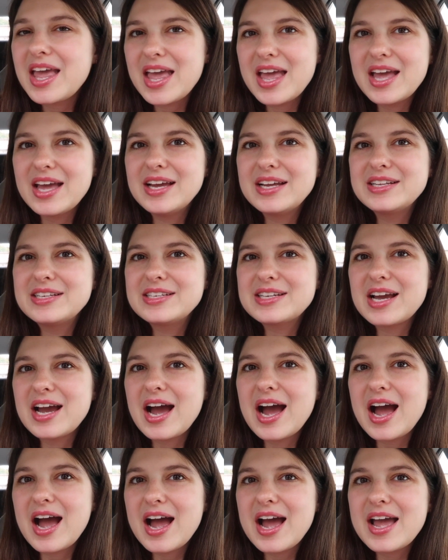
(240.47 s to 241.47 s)
and
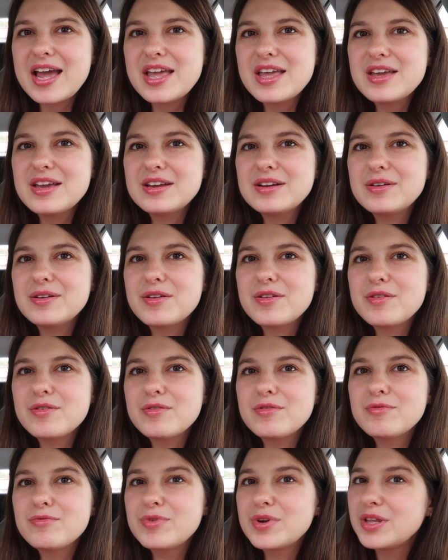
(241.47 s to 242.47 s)
I
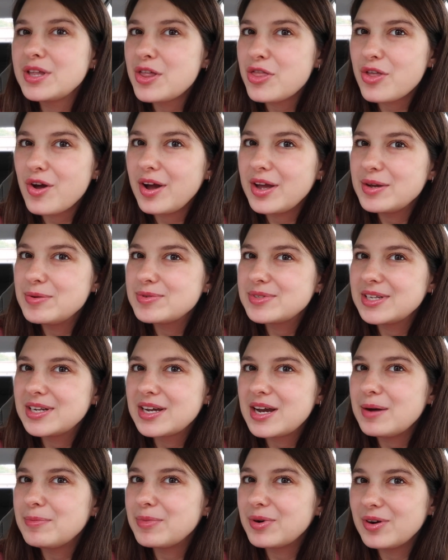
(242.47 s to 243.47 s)
really thought he was going
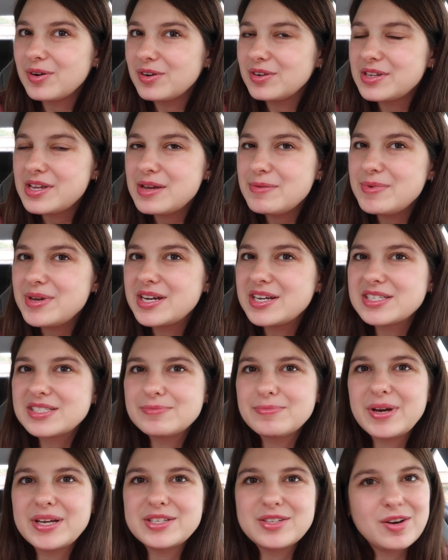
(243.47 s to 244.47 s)
to come early because
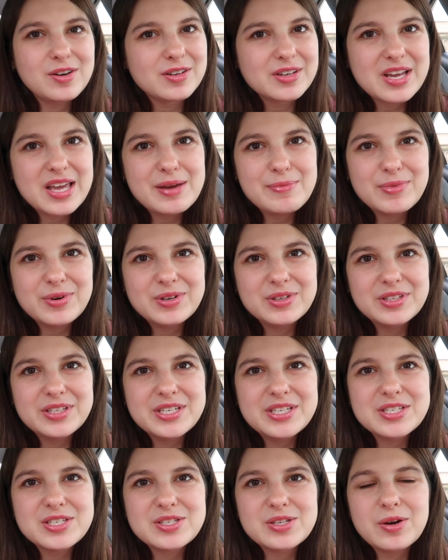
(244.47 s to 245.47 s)
my daughter came
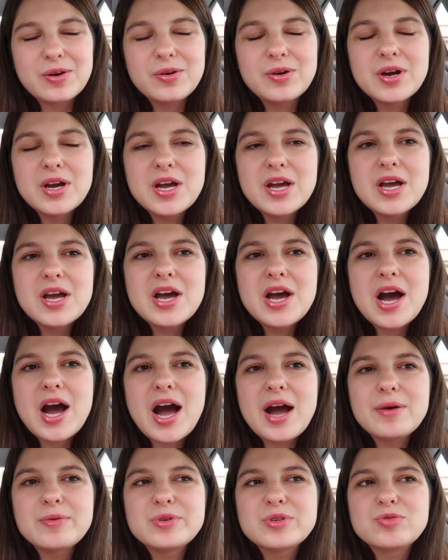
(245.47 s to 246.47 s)
early. So
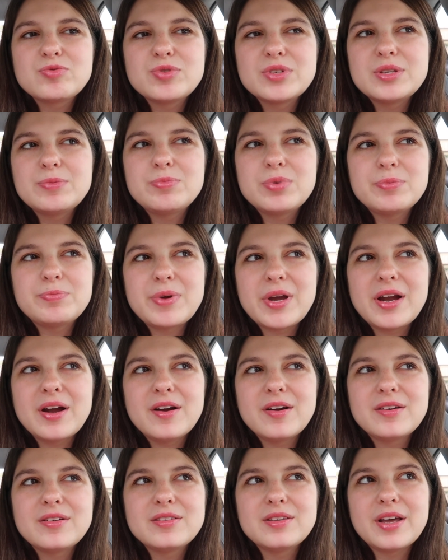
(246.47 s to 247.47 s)
I was really
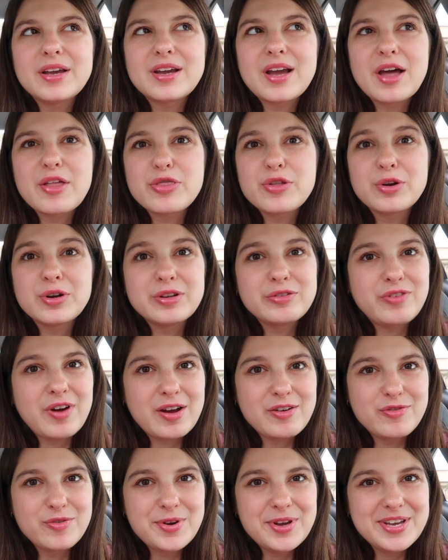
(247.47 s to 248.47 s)
prepared like at
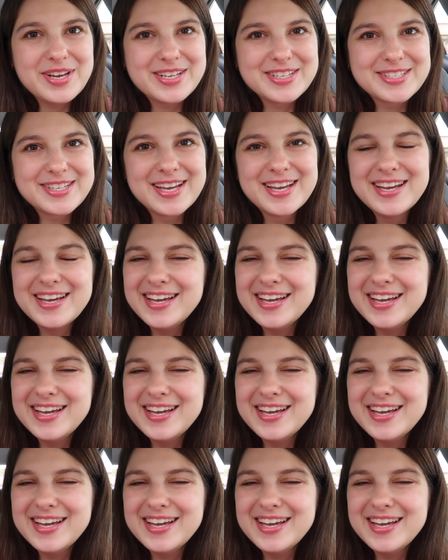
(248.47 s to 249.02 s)
35 weeks.